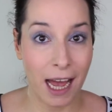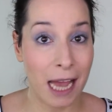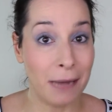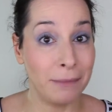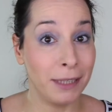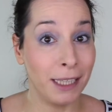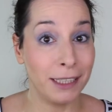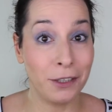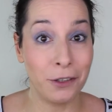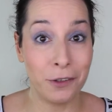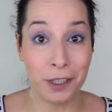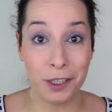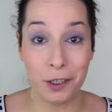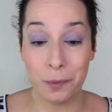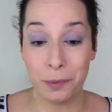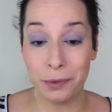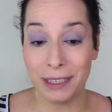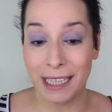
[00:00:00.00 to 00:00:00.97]
I'm not going
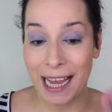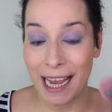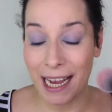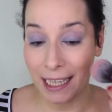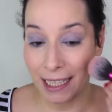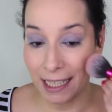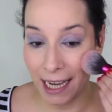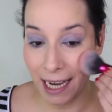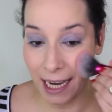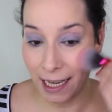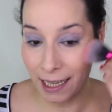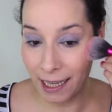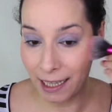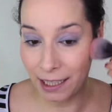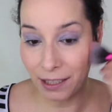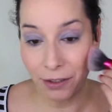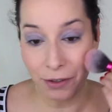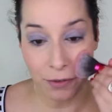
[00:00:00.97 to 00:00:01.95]
to put any
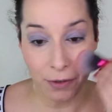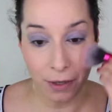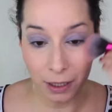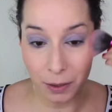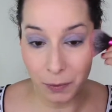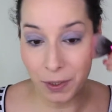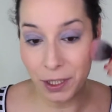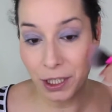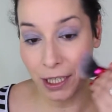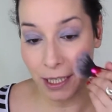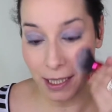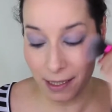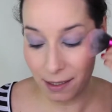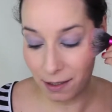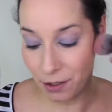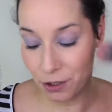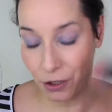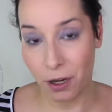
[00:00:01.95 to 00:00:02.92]
highlighter on, which
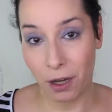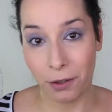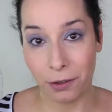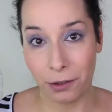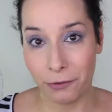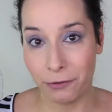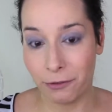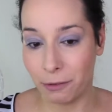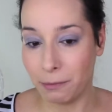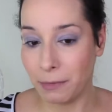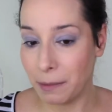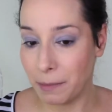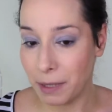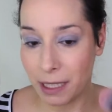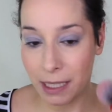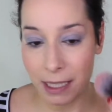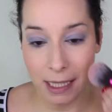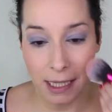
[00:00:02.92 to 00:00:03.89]
is a shocker for me
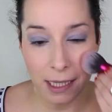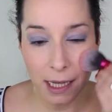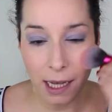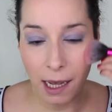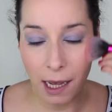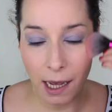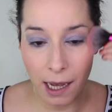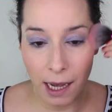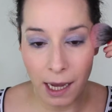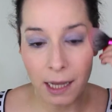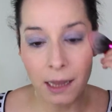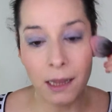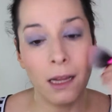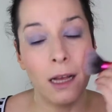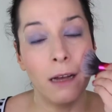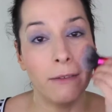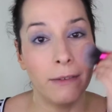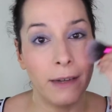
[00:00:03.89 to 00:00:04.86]
because I
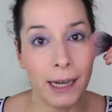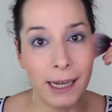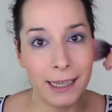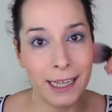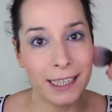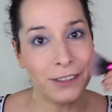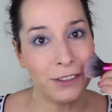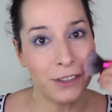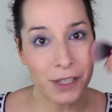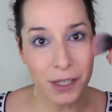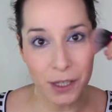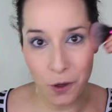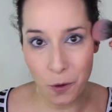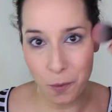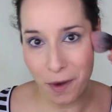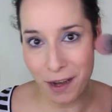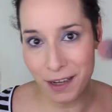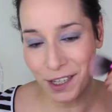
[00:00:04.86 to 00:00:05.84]
love highlighter
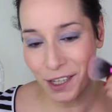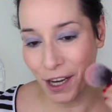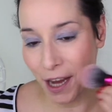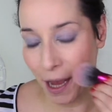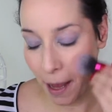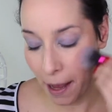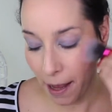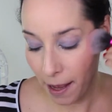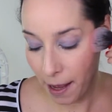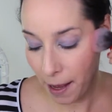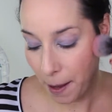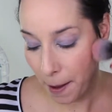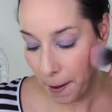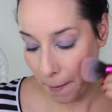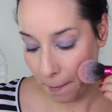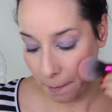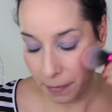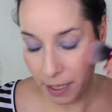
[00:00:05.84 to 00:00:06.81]
so much.
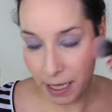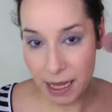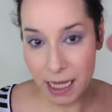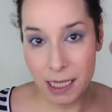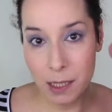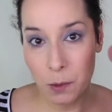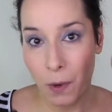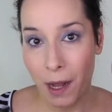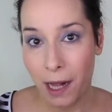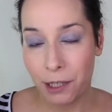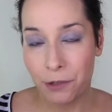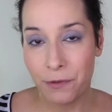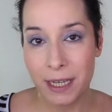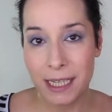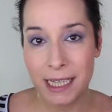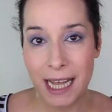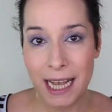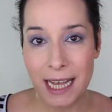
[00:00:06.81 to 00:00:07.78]
But this Well
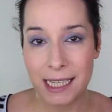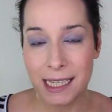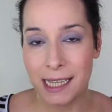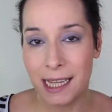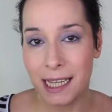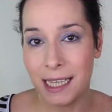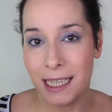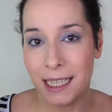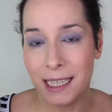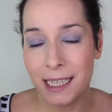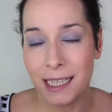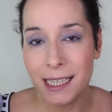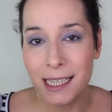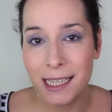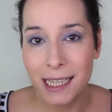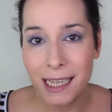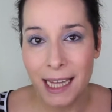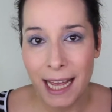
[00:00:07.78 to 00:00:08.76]
Dressed has the
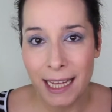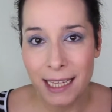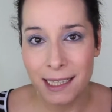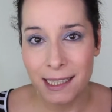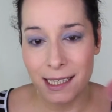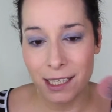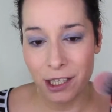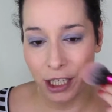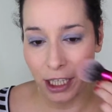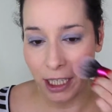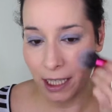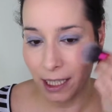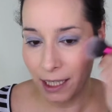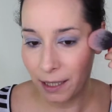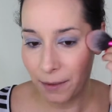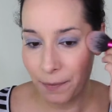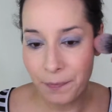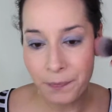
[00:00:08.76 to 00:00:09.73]
slightest
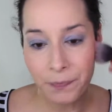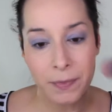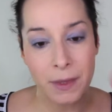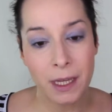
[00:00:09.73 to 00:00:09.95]
sheen,